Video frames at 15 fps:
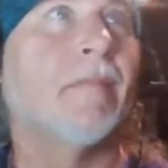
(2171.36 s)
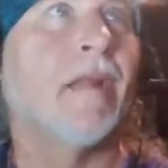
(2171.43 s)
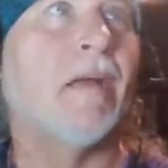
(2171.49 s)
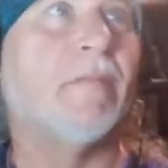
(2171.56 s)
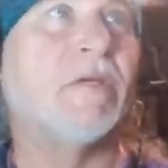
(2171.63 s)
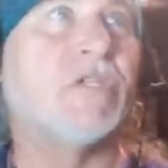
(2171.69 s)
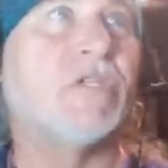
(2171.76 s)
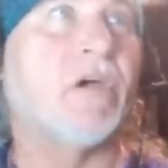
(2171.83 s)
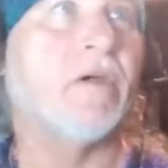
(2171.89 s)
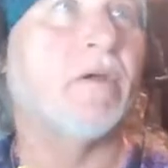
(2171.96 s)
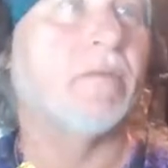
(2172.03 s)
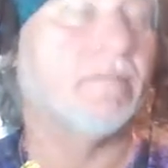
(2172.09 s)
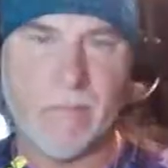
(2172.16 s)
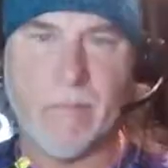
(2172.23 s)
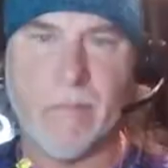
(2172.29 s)
Let me show
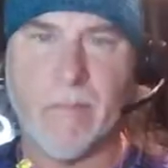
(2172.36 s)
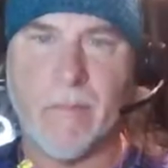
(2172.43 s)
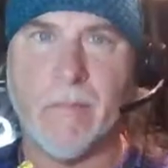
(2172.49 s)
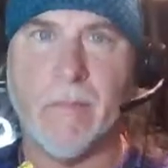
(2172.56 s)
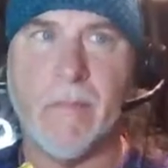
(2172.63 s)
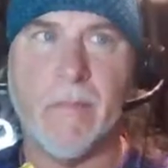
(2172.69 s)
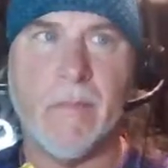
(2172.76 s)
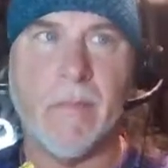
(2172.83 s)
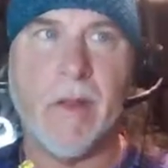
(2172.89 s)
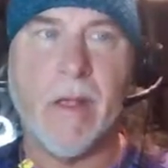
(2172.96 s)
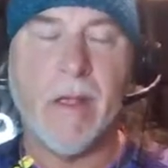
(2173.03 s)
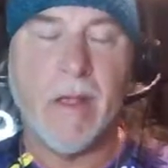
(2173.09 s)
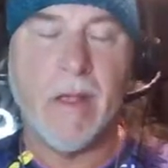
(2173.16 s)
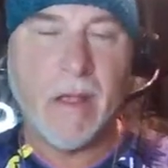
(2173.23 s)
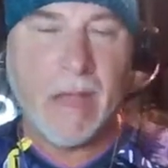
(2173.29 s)
you.
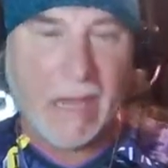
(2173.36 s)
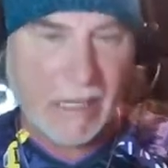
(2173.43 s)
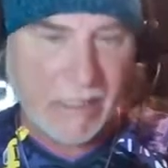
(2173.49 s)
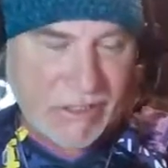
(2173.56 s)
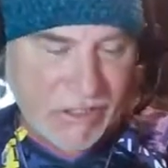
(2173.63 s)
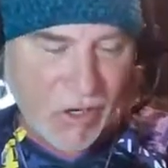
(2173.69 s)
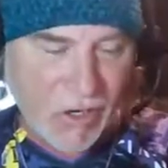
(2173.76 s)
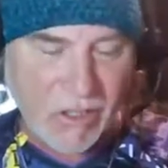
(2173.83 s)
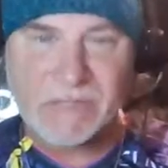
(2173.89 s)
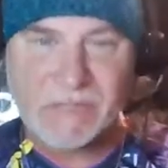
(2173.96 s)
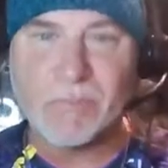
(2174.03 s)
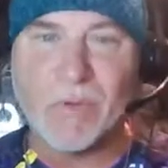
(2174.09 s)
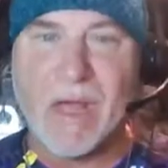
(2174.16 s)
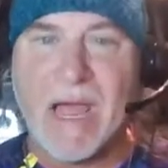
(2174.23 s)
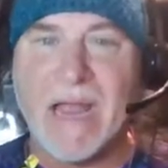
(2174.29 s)
It starts
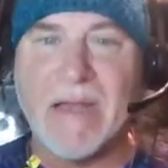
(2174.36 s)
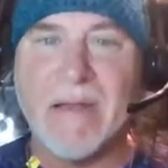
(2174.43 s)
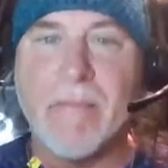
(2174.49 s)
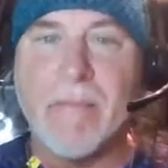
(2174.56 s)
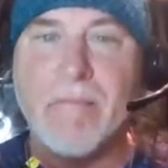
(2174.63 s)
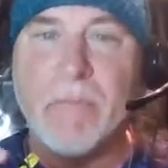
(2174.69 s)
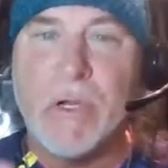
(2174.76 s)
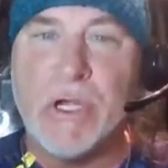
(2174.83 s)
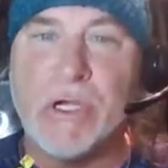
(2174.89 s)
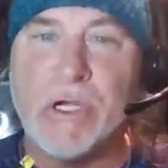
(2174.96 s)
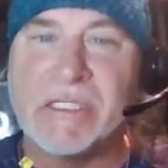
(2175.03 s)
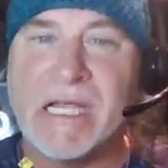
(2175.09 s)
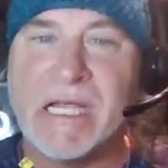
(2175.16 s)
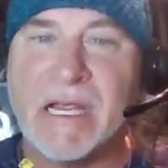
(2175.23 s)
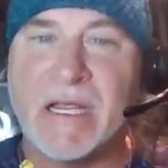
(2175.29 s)
playing
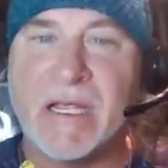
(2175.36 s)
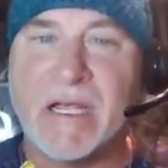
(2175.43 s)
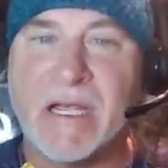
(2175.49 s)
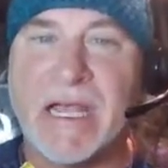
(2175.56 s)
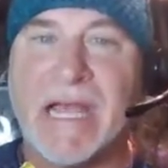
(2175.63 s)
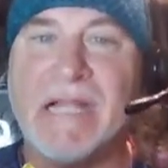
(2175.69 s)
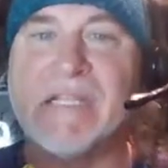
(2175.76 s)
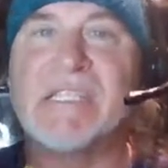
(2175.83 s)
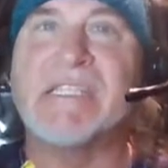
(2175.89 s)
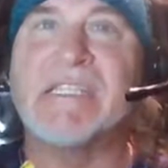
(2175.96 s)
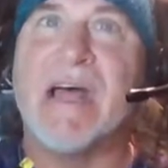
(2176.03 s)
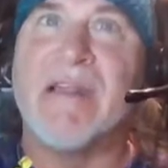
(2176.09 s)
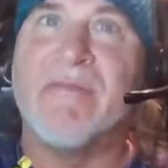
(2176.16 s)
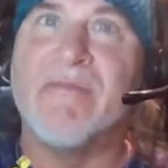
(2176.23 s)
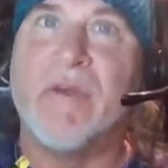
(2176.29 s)
music
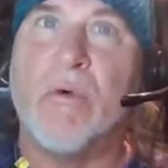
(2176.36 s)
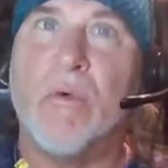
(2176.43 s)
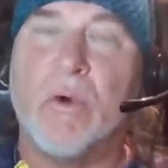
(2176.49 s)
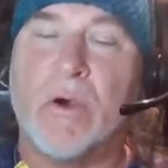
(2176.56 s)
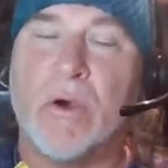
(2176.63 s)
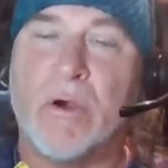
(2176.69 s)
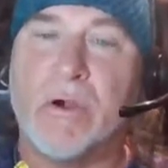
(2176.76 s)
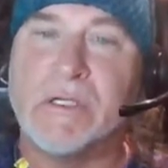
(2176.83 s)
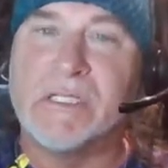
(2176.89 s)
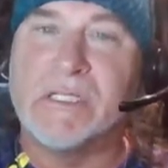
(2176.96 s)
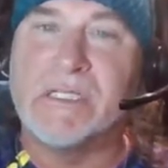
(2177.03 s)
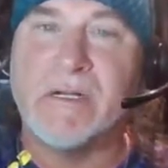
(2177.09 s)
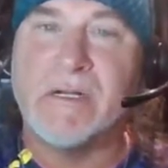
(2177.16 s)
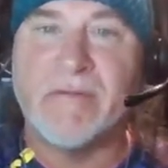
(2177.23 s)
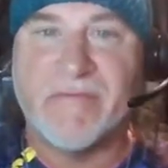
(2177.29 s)
instead of the
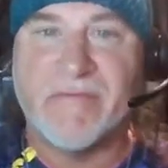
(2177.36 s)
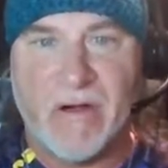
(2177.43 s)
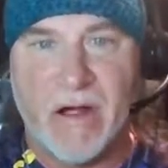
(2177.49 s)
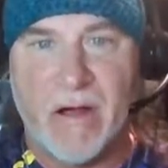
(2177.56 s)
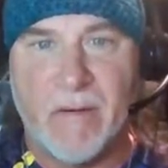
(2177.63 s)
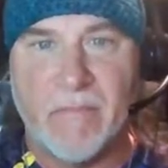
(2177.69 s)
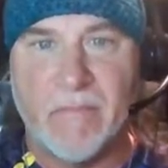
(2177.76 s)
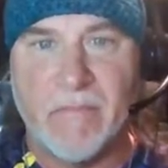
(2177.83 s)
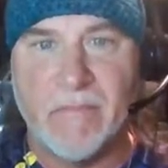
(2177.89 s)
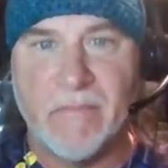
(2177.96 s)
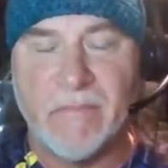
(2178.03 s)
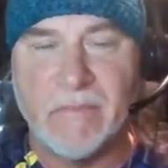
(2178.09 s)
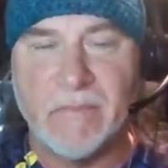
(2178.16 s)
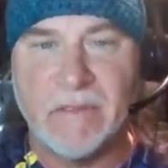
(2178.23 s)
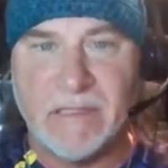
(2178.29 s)
words
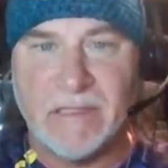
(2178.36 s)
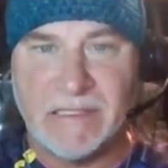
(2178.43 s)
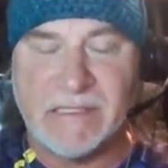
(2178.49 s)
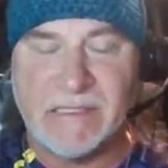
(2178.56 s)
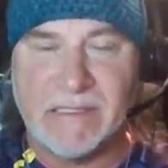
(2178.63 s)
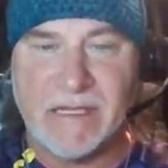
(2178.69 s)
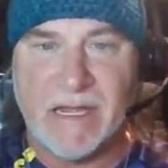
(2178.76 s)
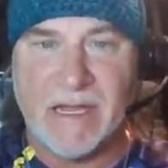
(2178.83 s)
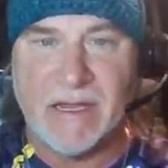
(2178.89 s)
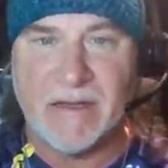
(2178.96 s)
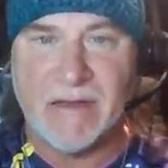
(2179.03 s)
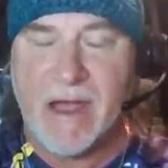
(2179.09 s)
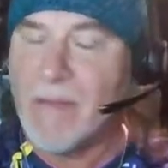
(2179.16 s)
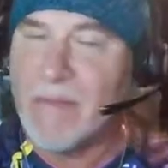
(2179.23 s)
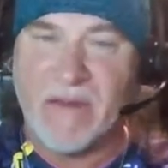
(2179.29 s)
from This Is It.
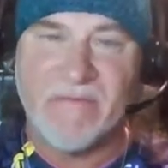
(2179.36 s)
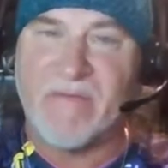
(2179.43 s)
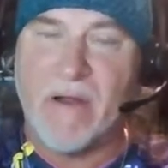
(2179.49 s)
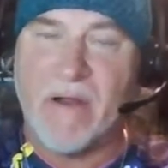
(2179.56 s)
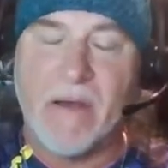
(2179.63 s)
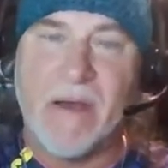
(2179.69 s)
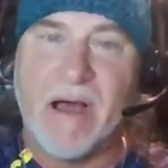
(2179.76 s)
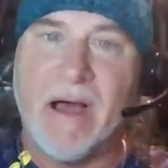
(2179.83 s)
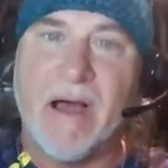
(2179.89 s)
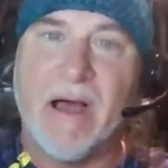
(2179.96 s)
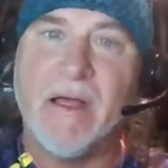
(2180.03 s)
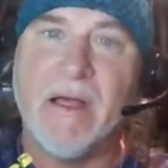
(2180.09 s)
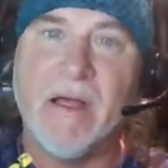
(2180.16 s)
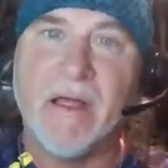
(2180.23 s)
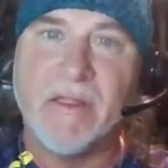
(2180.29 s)
I mean, from
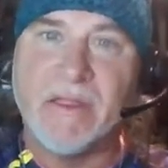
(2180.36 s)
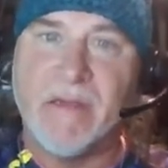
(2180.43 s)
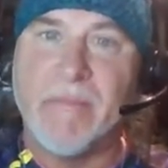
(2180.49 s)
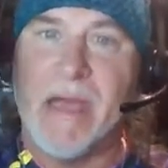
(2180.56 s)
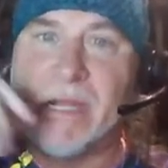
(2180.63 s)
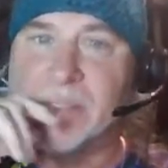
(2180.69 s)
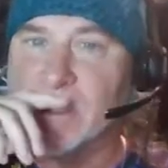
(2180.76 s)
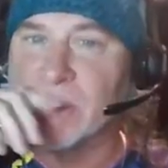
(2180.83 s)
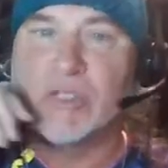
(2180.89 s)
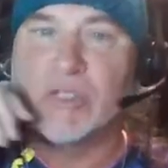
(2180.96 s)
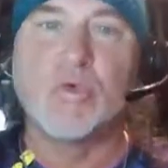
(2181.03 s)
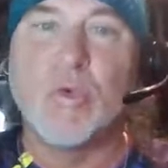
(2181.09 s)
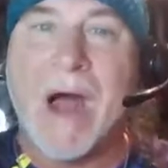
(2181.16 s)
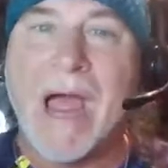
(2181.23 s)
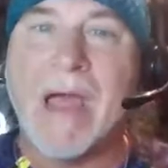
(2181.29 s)
The Matrix.
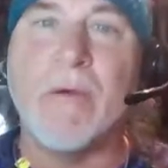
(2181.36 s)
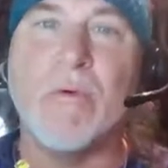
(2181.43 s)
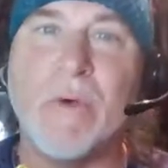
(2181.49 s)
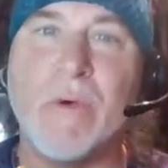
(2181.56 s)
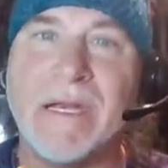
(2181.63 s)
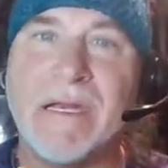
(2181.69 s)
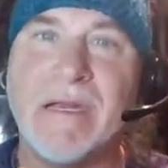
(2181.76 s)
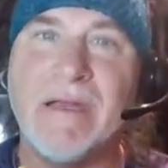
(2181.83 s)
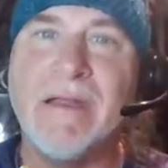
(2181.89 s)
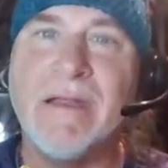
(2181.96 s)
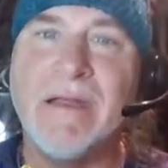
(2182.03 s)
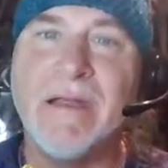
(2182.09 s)
Right when